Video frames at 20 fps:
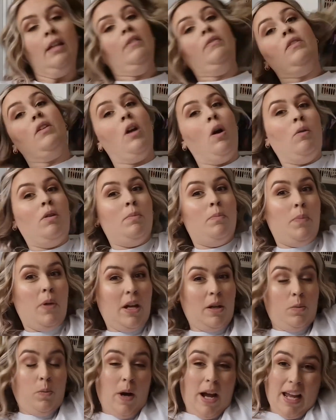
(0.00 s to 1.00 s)
If you go in
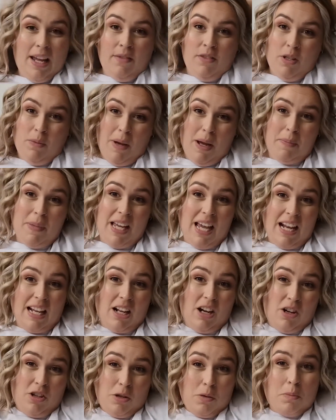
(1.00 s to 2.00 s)
big waves, you might be getting
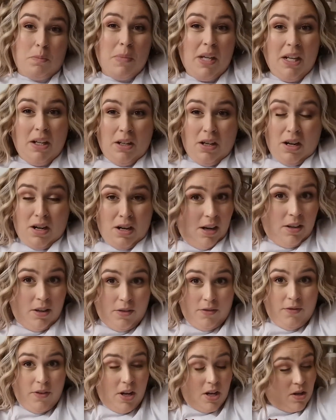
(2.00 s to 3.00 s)
it on your mirror, on your
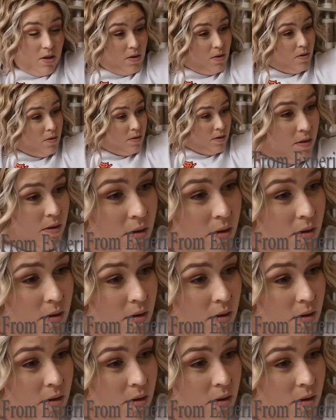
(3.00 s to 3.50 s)
phone,